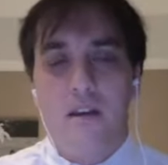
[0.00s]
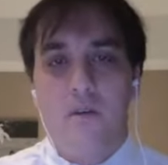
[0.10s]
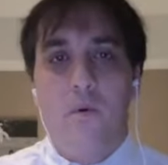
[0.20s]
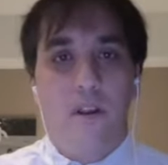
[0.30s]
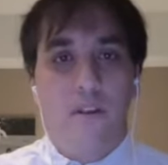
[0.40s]

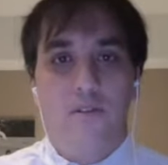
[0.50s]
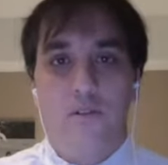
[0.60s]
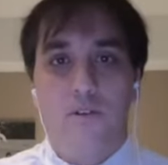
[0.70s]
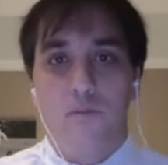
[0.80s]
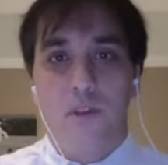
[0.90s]
what
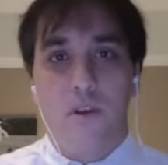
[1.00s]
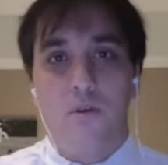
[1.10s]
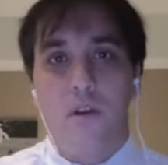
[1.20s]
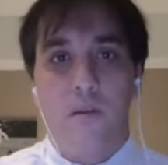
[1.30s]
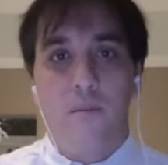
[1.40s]
Israel's been
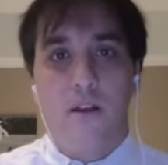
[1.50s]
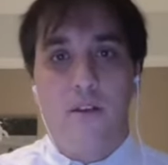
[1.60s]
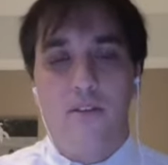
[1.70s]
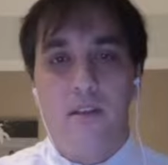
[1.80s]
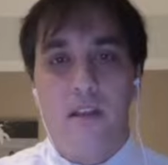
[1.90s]
doing to
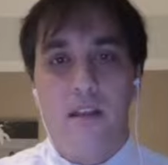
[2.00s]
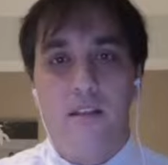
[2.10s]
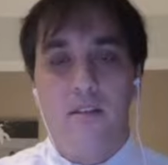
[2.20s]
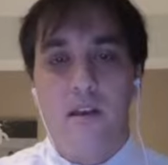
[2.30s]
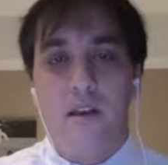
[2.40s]

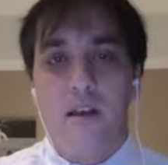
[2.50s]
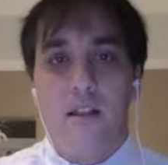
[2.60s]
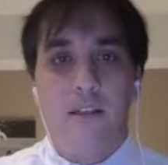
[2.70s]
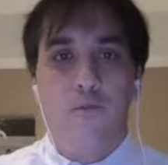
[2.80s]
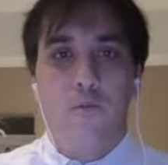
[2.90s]
Palestinians.
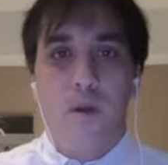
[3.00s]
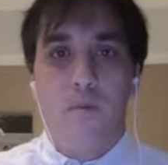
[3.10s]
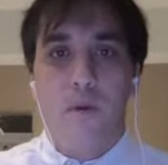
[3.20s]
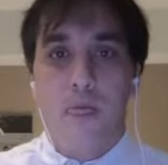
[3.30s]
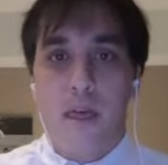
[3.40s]
Let's
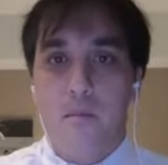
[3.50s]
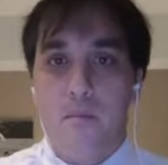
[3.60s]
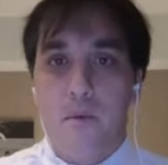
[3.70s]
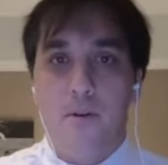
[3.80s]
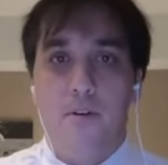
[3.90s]
remember they
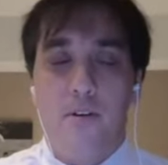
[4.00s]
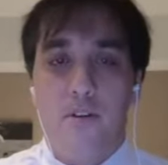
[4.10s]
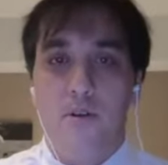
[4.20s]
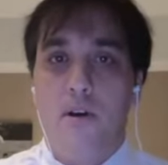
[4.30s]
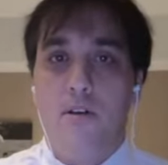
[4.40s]
murdered
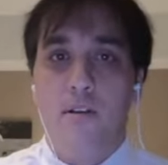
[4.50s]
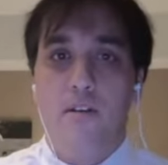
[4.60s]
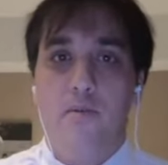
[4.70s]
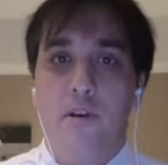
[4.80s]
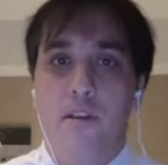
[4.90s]

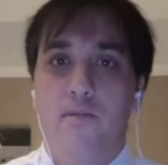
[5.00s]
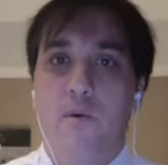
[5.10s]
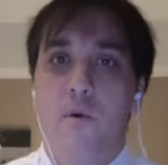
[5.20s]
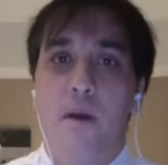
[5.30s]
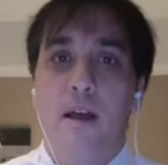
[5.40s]

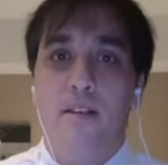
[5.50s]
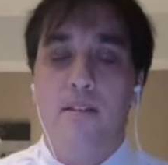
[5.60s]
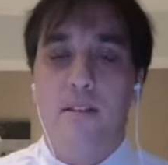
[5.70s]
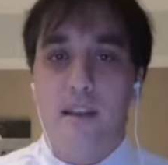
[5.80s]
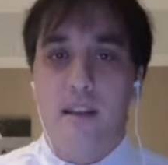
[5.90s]
224
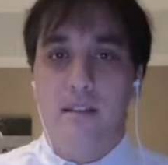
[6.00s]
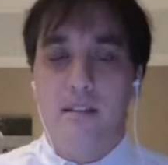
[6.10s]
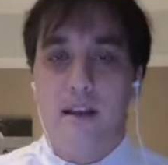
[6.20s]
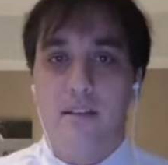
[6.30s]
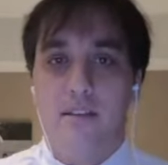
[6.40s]

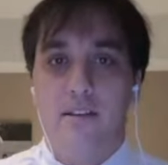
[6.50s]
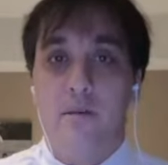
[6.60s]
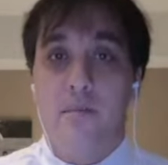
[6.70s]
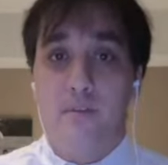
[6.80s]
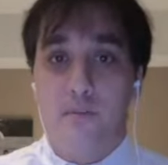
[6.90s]
Palestinians last
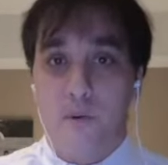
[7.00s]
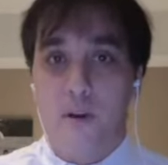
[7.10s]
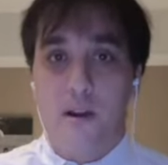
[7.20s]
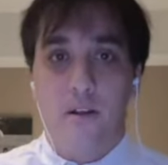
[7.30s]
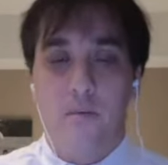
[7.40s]
year
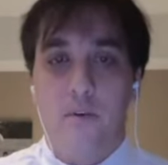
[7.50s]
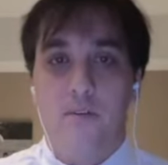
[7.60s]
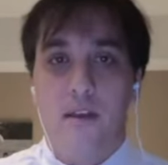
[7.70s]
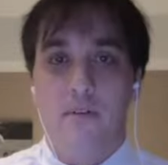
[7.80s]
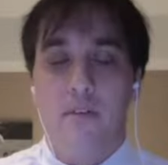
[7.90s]
before October
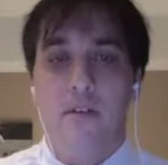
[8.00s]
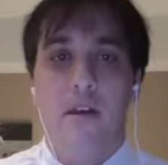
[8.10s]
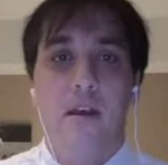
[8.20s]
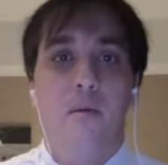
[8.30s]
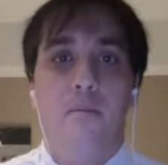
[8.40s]
7th,
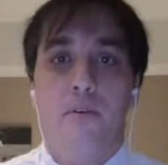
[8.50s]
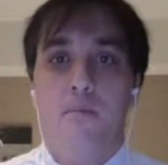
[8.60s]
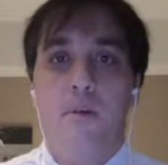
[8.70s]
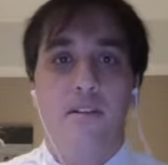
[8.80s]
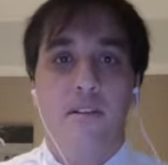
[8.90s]
pretty
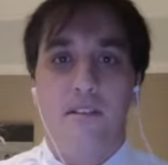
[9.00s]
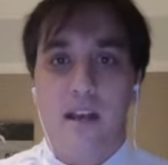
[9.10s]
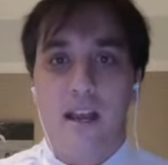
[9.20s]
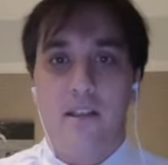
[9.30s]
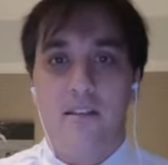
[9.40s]
much in
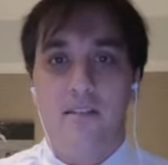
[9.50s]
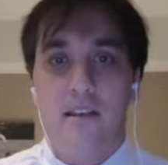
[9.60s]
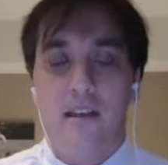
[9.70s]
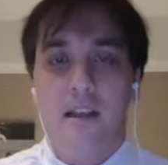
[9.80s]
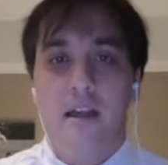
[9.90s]
silence.
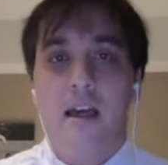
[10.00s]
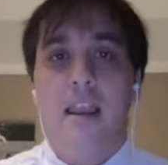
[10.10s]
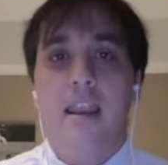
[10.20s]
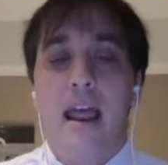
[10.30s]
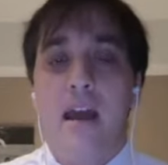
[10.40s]

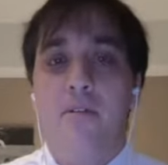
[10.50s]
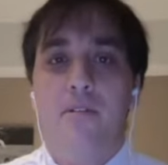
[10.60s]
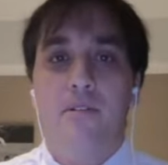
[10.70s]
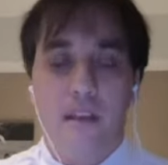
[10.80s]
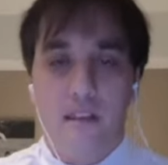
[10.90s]
Now
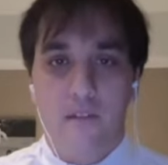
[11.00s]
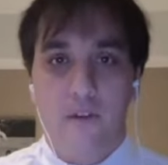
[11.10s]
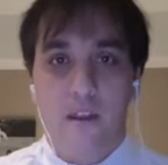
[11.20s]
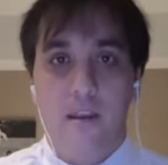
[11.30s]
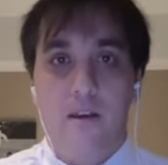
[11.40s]
they're seeing the
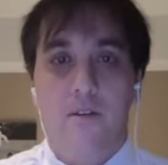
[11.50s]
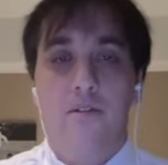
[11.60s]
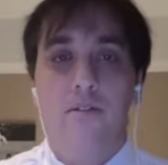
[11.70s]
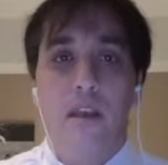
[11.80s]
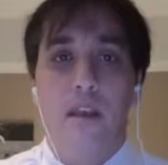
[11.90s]
video, they're
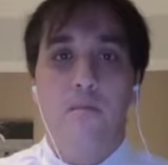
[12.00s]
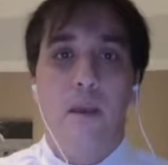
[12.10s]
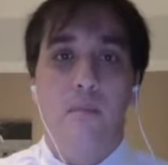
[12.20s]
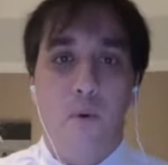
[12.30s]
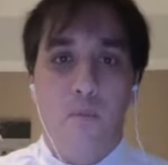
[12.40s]
seeing
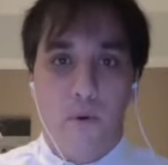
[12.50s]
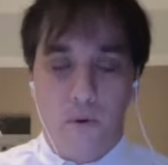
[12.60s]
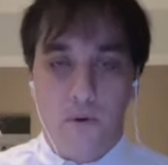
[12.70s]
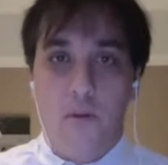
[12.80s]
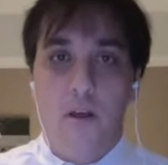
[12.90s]
people
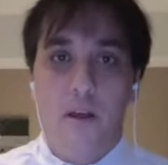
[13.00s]
pull